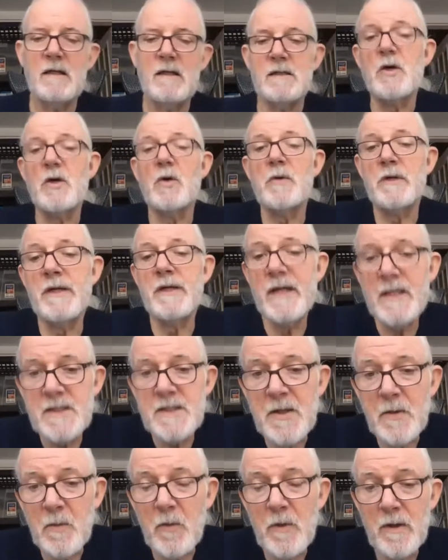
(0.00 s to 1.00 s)
so yes
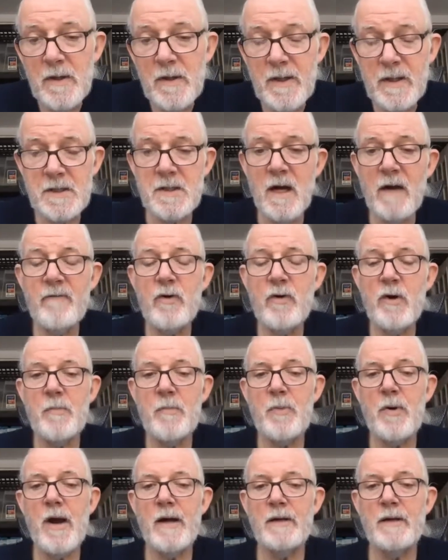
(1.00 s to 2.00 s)
it would it's not very
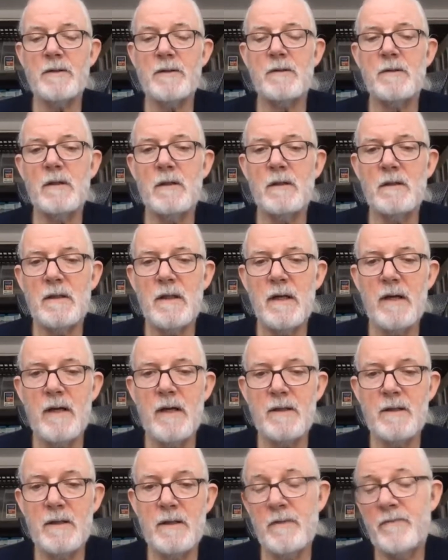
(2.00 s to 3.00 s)
practical
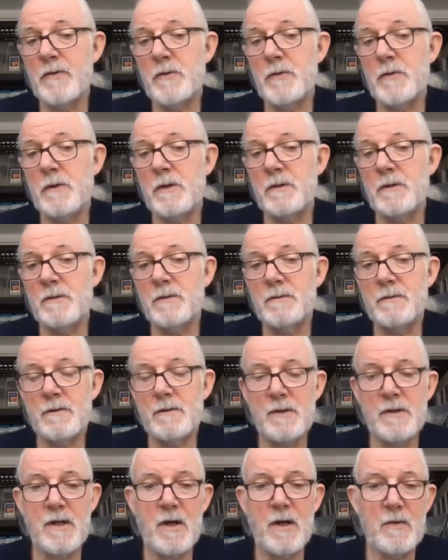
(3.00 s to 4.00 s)
and if you could
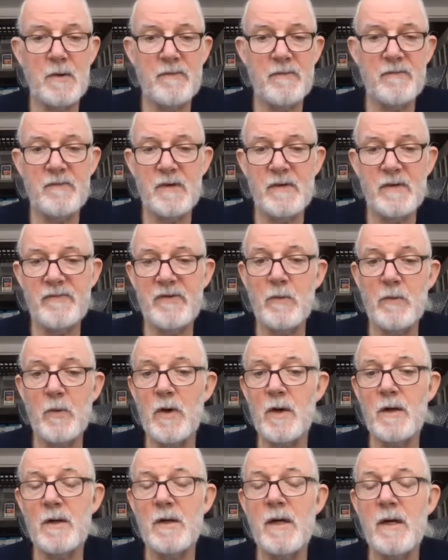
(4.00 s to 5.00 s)
you know if, if it
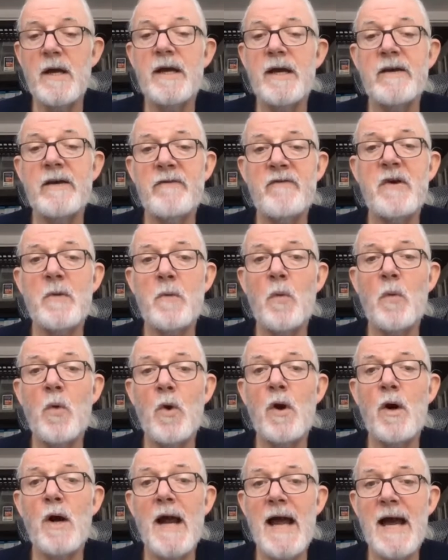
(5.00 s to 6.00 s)
were if it
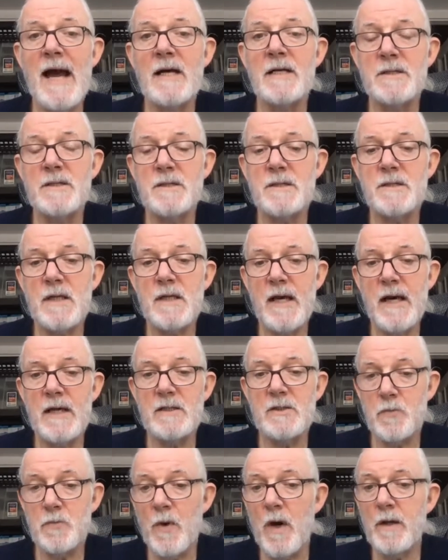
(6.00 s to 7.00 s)
were as
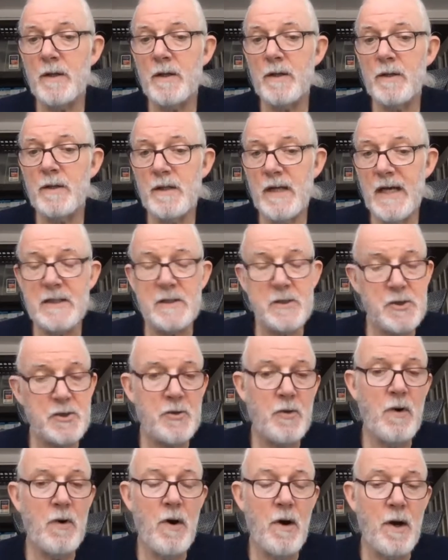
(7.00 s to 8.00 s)
as rugged as
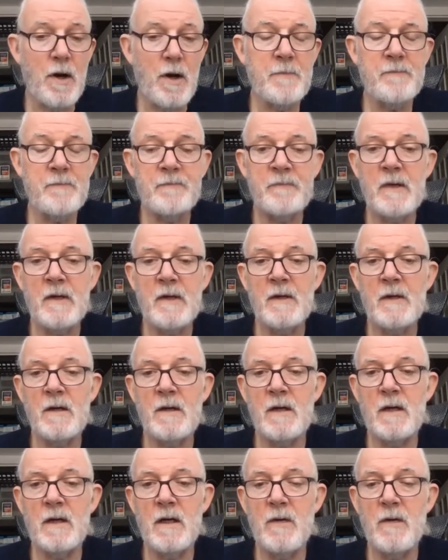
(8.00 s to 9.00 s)
strong
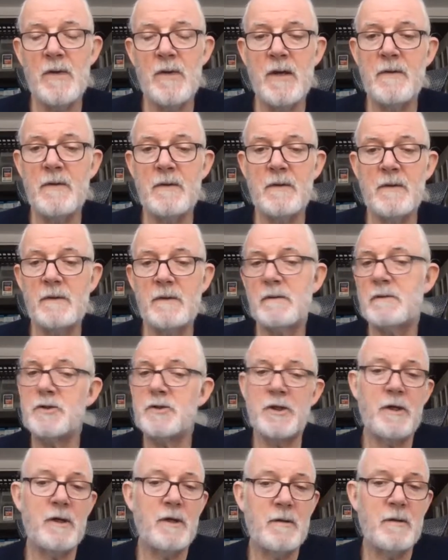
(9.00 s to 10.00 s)
uh, then
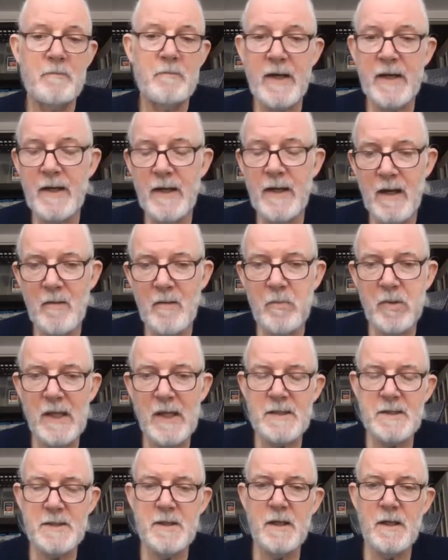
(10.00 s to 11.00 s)
sure make it out of
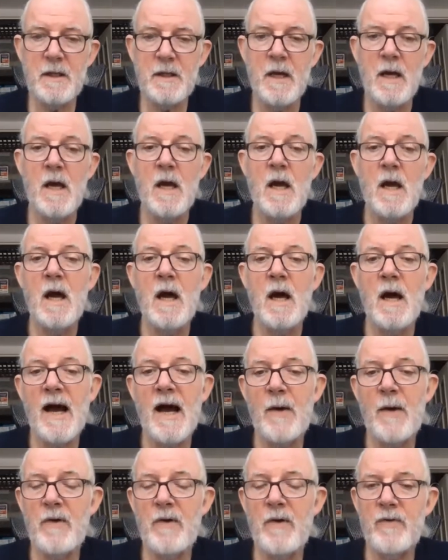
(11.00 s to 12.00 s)
plastic
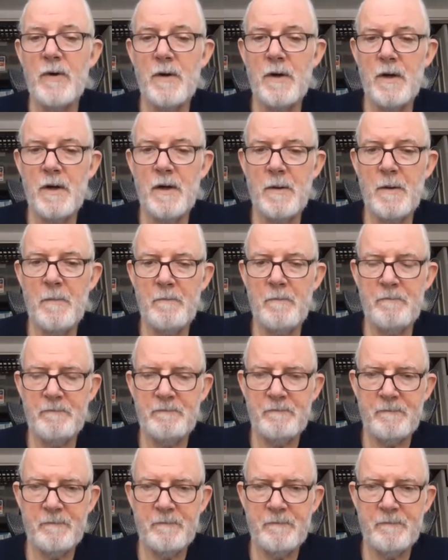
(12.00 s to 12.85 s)
however um,